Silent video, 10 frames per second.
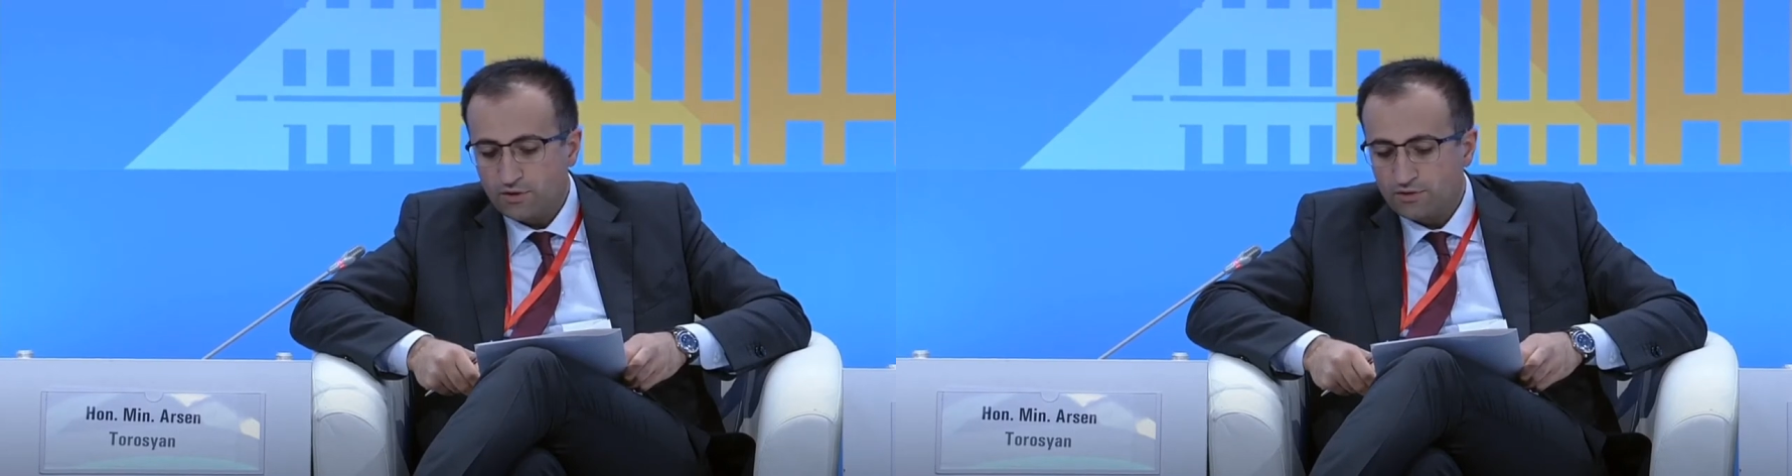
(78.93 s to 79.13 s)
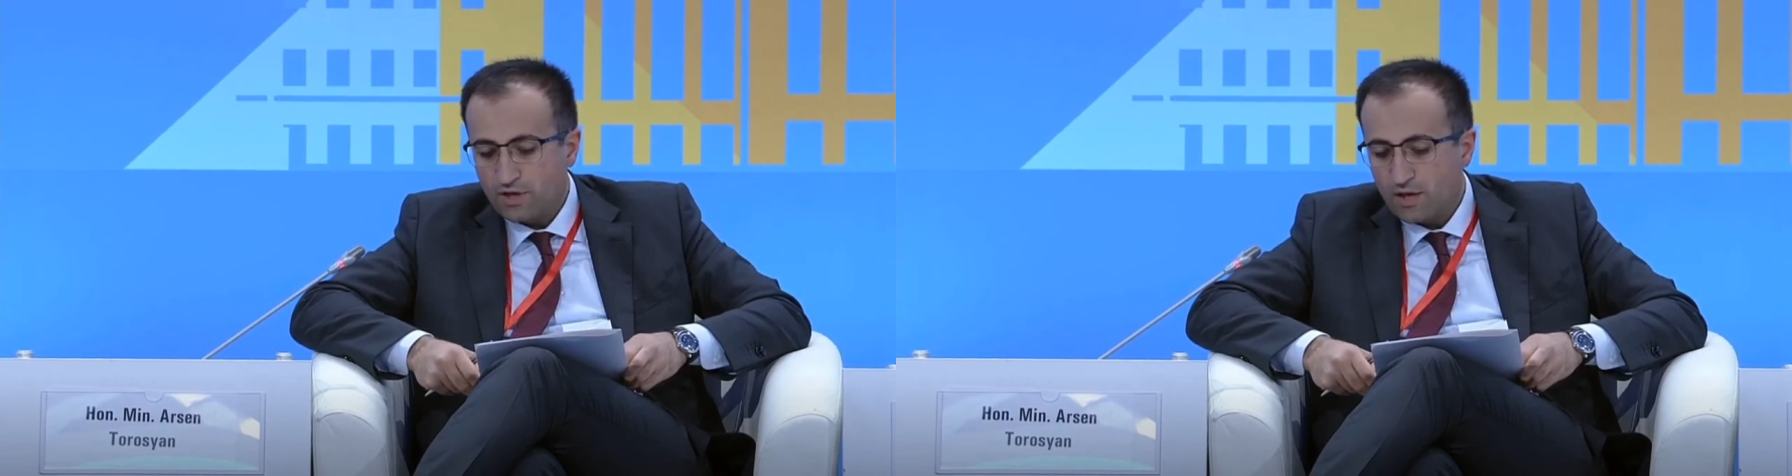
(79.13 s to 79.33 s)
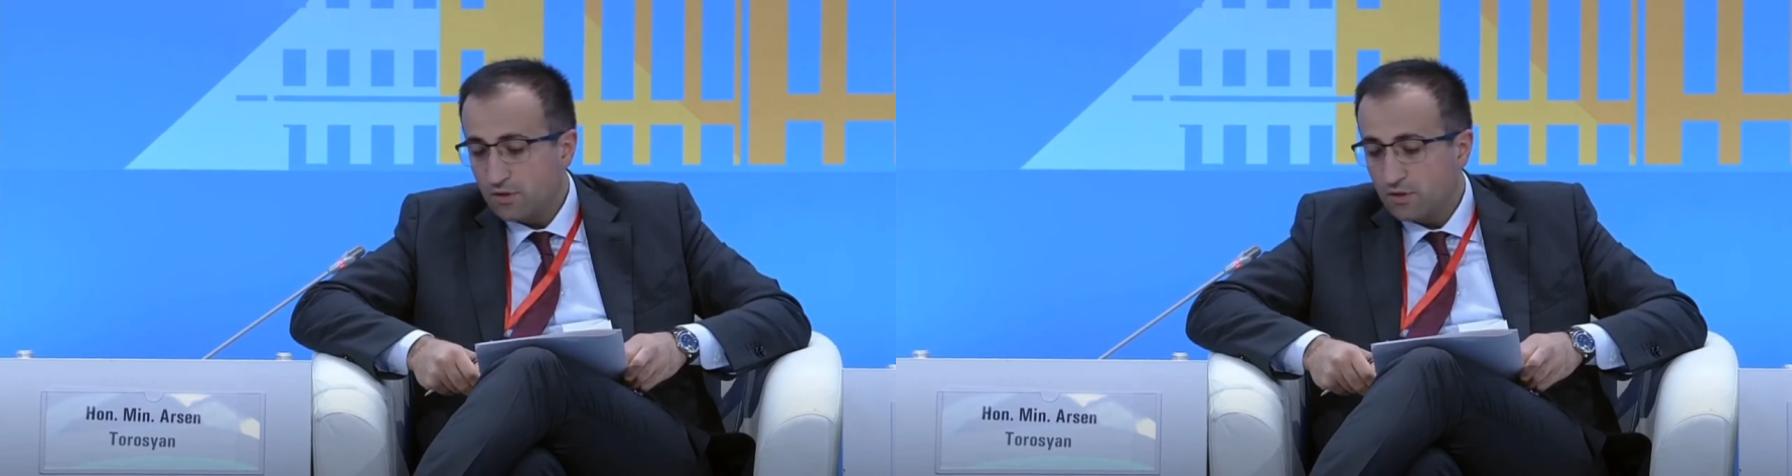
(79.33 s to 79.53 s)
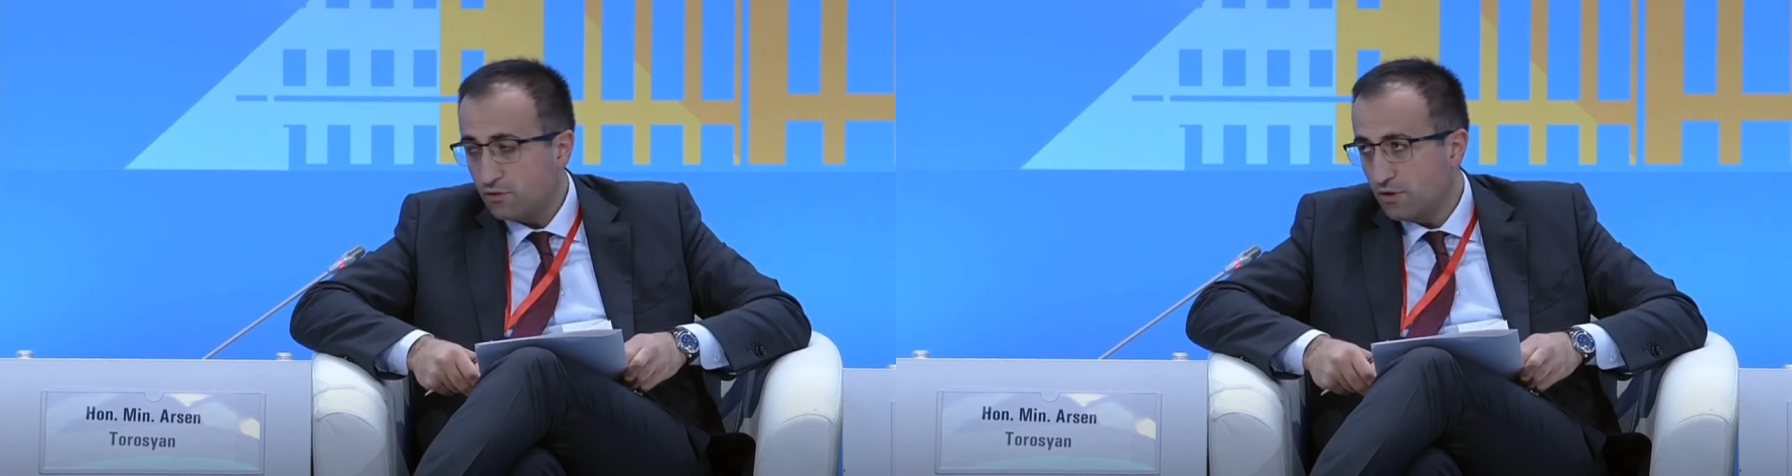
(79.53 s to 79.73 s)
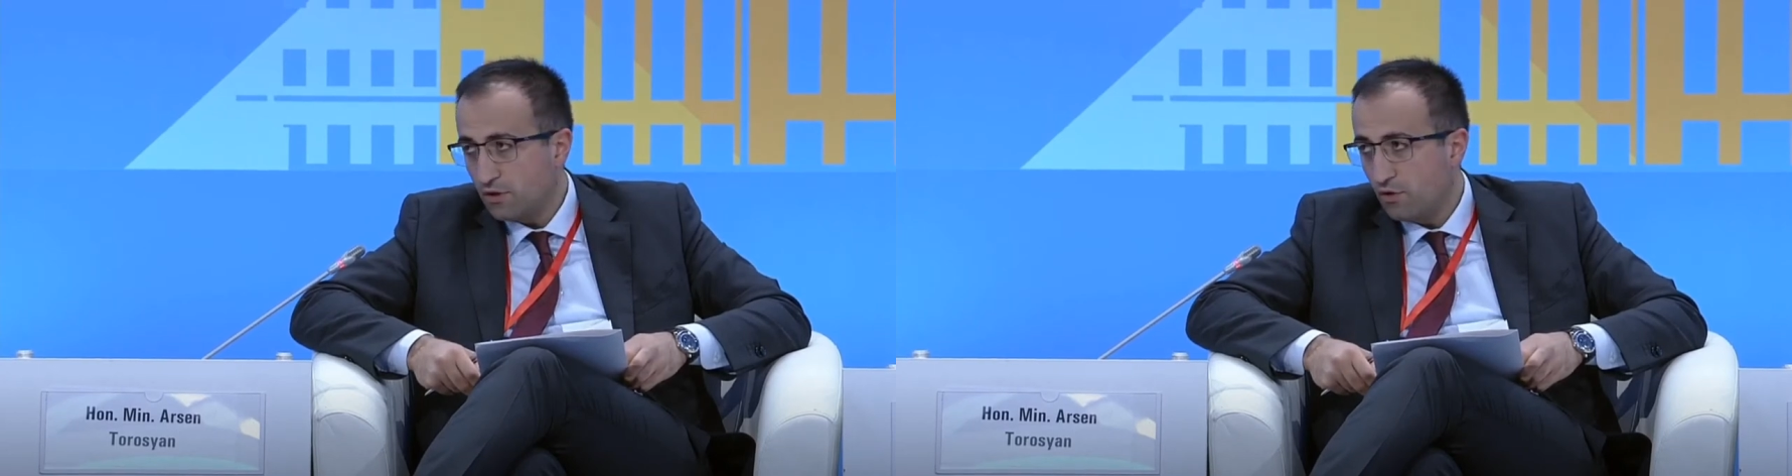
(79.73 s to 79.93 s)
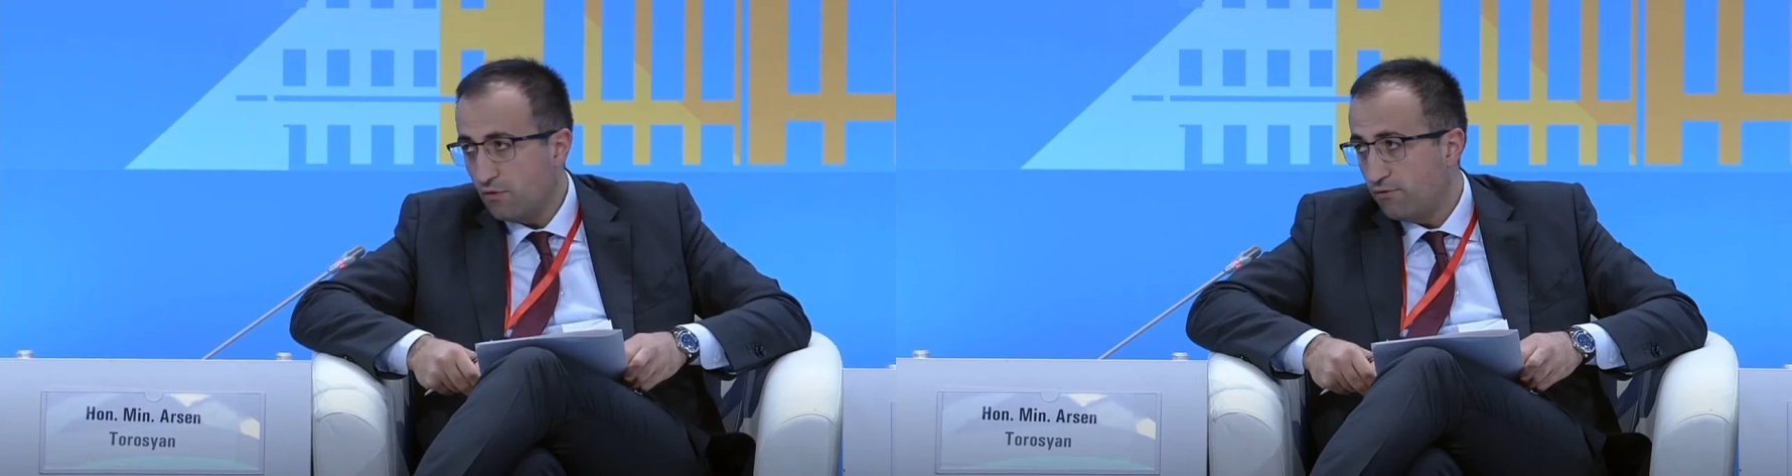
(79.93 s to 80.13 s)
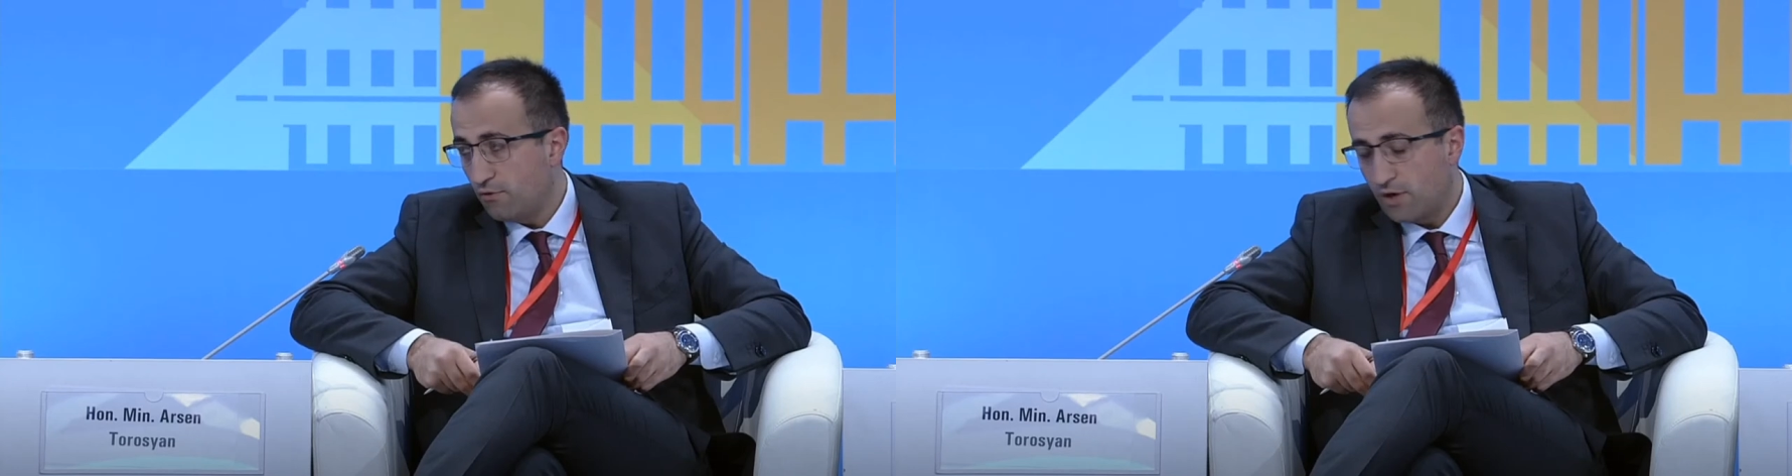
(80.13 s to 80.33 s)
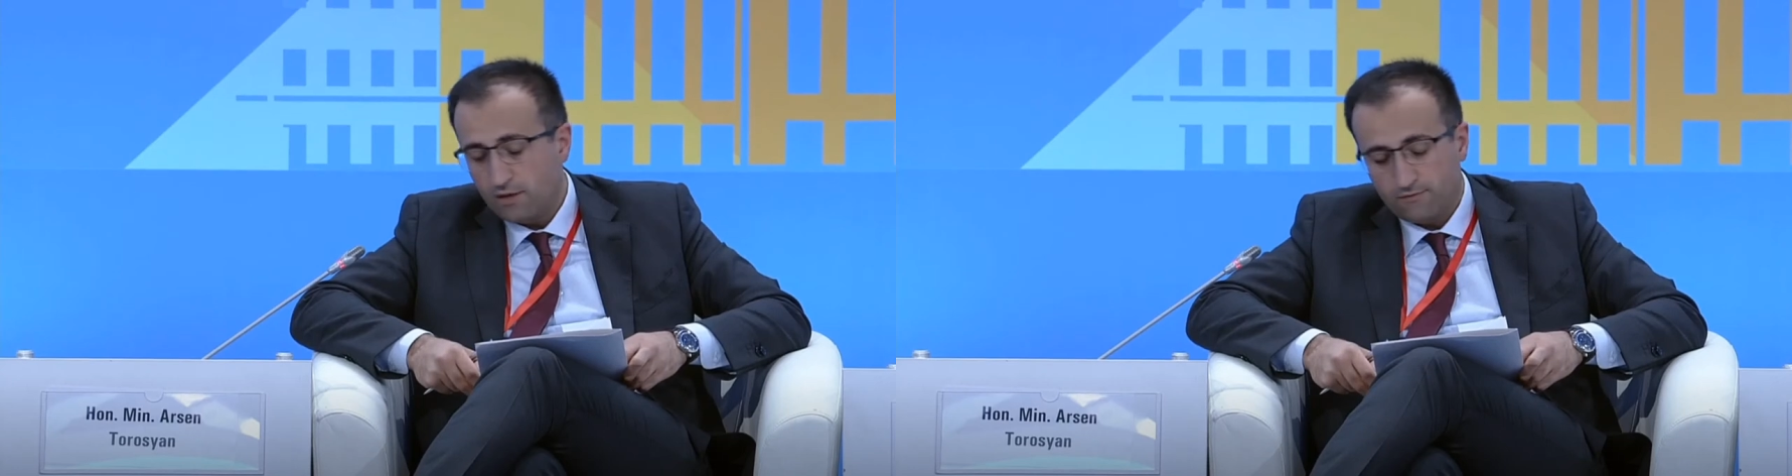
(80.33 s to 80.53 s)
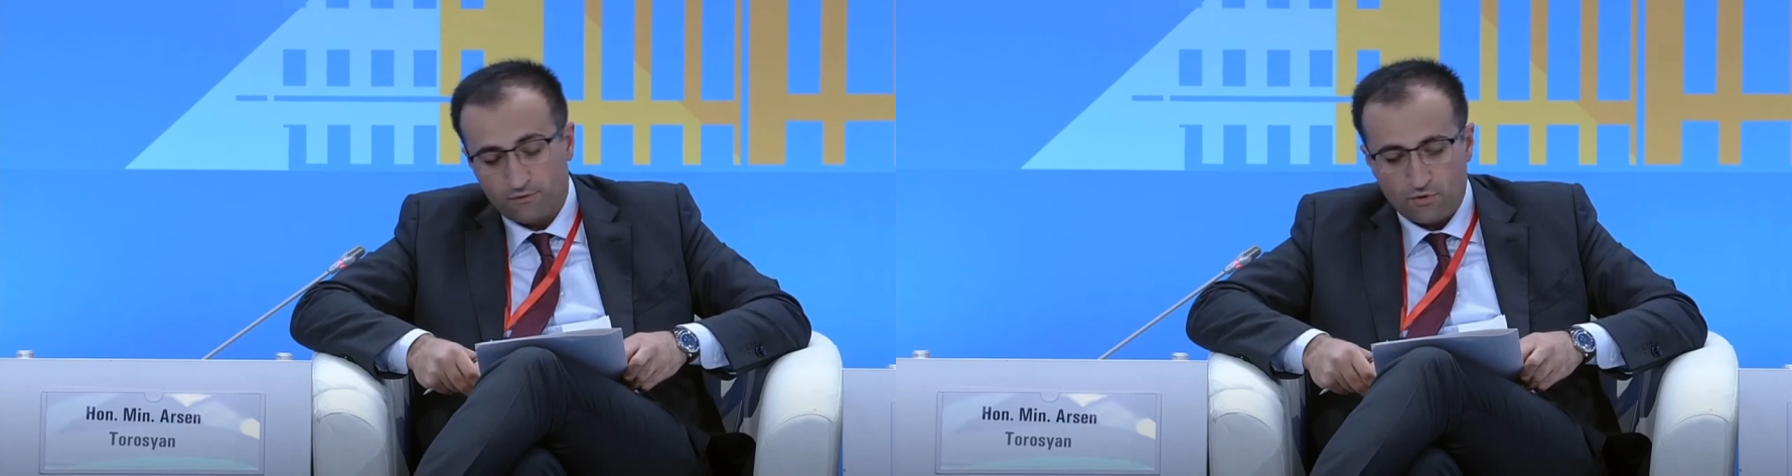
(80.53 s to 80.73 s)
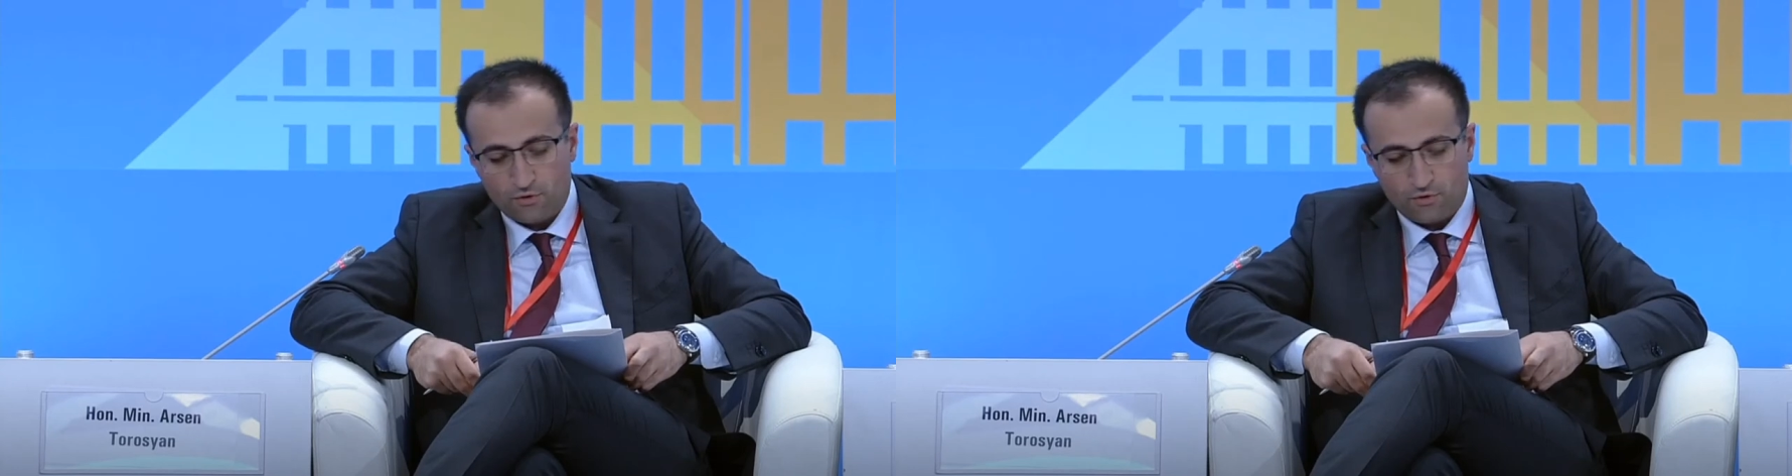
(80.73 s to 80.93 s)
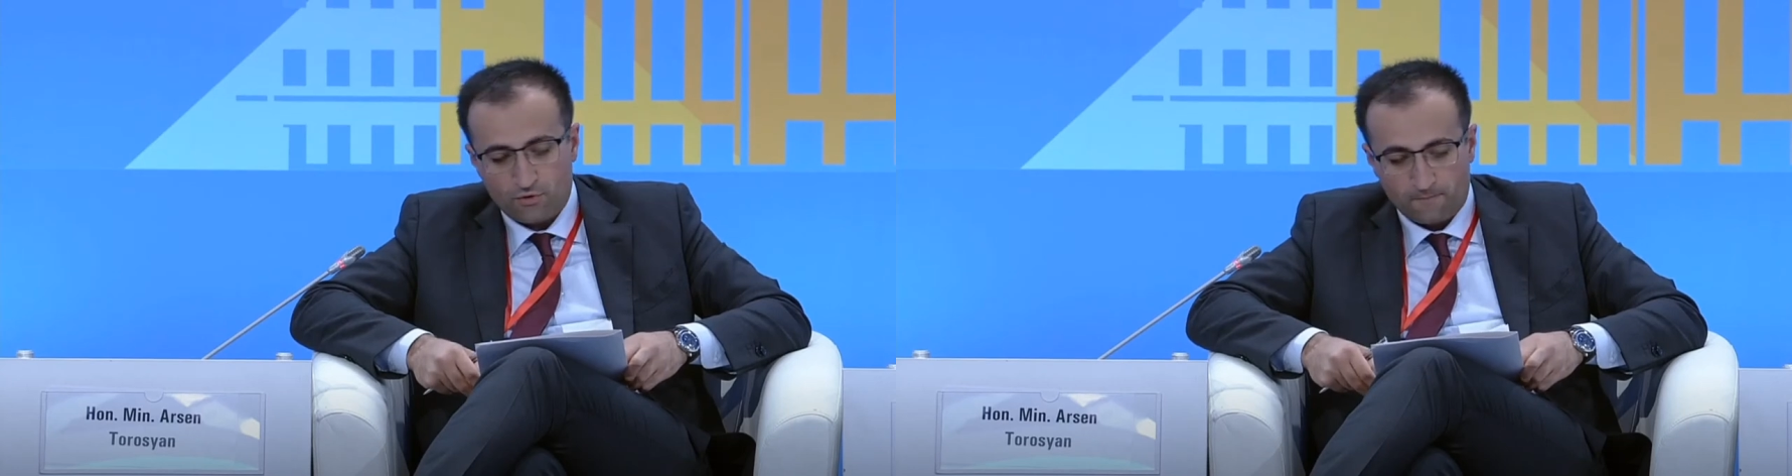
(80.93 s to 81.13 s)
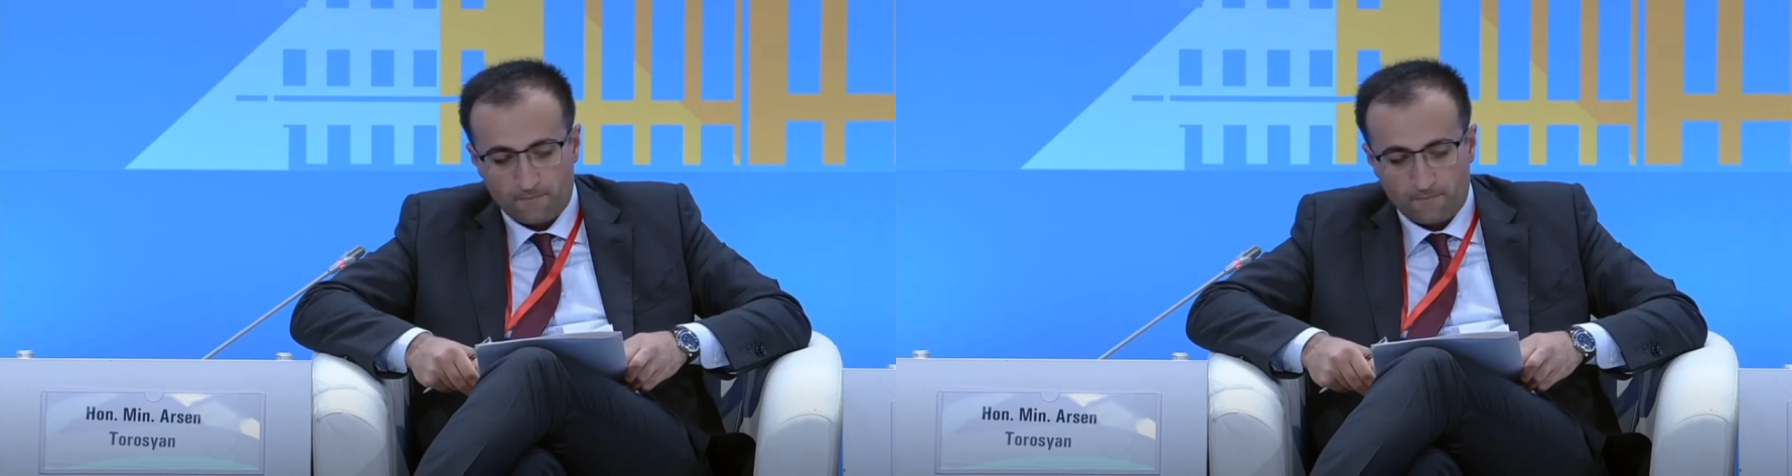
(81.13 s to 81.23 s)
attainment of the goal for health for all.